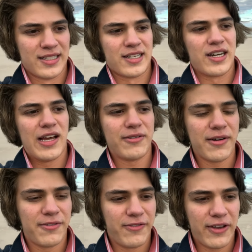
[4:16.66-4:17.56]
Now
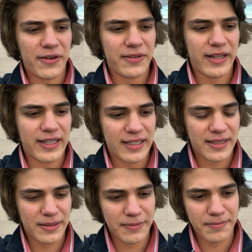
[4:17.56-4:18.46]
I feel like,
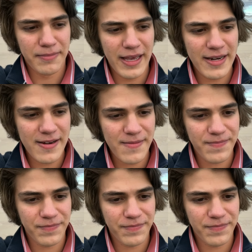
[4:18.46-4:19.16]
man,